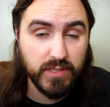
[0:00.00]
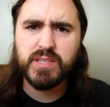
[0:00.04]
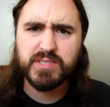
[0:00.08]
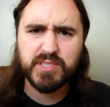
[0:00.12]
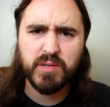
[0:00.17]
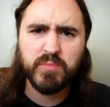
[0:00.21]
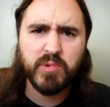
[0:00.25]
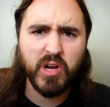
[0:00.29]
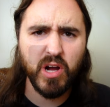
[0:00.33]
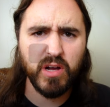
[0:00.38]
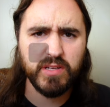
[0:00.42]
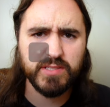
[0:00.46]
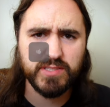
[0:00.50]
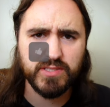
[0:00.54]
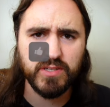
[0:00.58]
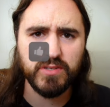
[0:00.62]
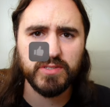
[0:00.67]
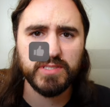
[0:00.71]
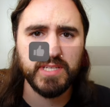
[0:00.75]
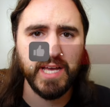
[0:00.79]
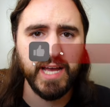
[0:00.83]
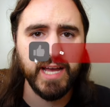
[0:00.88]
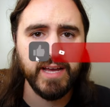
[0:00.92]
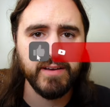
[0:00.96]
Some
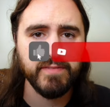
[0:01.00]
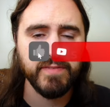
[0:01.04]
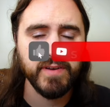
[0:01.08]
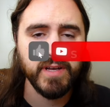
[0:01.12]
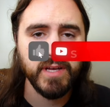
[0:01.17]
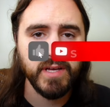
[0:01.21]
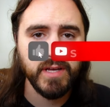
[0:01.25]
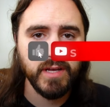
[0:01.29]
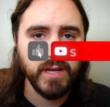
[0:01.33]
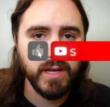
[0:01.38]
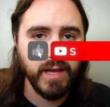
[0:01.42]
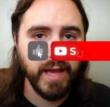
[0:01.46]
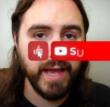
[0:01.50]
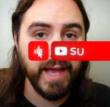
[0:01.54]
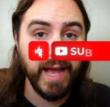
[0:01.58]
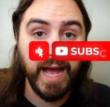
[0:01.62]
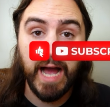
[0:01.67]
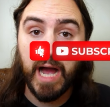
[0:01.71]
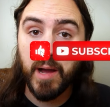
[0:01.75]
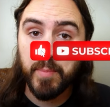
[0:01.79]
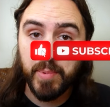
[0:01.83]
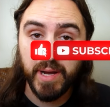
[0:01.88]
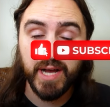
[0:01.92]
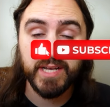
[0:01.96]
consoles have a
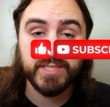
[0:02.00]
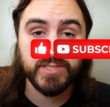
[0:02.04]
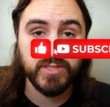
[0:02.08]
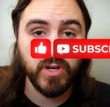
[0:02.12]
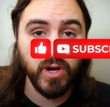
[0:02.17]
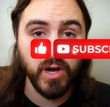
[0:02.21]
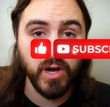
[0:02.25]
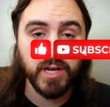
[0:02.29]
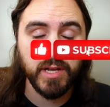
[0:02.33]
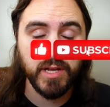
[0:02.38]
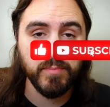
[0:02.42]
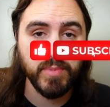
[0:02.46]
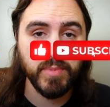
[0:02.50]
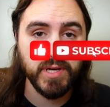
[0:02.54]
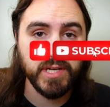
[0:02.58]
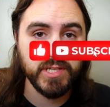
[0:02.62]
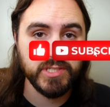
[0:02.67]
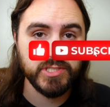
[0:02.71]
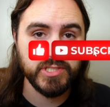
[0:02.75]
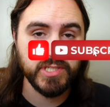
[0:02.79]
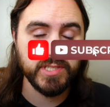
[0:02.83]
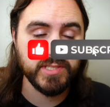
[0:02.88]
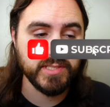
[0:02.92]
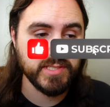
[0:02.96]
high pass on it, but
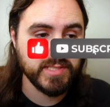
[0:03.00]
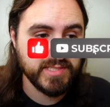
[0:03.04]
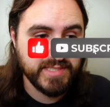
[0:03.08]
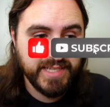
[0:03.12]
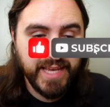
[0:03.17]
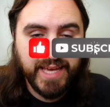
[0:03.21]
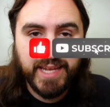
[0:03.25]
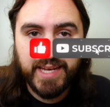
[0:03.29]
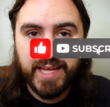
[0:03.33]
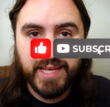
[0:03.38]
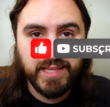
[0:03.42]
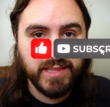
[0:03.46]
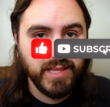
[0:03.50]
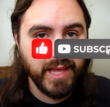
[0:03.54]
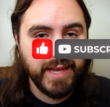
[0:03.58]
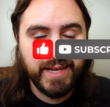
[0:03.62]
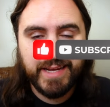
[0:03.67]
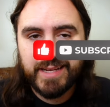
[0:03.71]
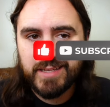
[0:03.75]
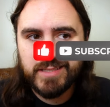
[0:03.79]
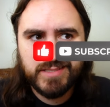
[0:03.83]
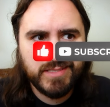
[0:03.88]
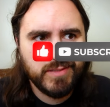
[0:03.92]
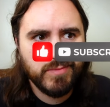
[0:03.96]
it's just set at
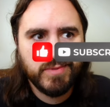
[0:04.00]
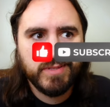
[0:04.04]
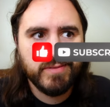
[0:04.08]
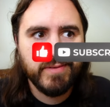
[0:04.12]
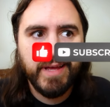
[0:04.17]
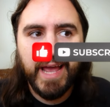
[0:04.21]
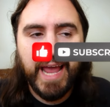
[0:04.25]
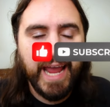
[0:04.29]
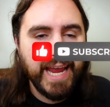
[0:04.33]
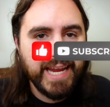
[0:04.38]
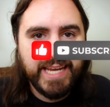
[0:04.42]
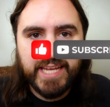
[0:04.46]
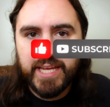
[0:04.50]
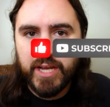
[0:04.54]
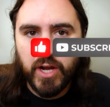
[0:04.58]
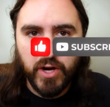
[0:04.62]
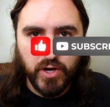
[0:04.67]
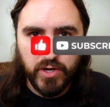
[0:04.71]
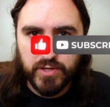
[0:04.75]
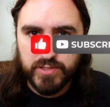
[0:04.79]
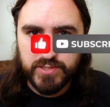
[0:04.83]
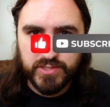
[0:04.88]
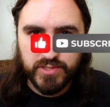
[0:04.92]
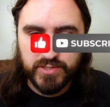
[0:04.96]
like something 80
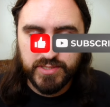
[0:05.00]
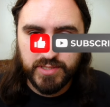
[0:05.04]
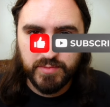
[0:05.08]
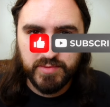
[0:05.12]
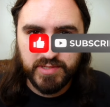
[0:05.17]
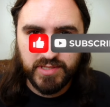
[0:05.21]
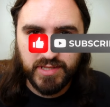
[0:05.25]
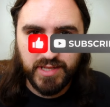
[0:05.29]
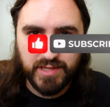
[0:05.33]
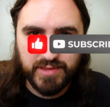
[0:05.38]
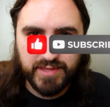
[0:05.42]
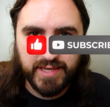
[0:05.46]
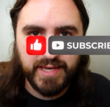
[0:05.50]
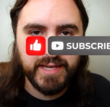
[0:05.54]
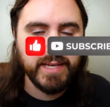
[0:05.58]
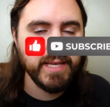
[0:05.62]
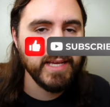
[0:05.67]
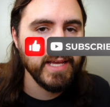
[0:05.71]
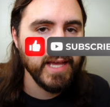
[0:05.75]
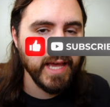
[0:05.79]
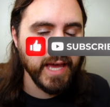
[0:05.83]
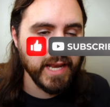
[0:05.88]
hertz or something like that,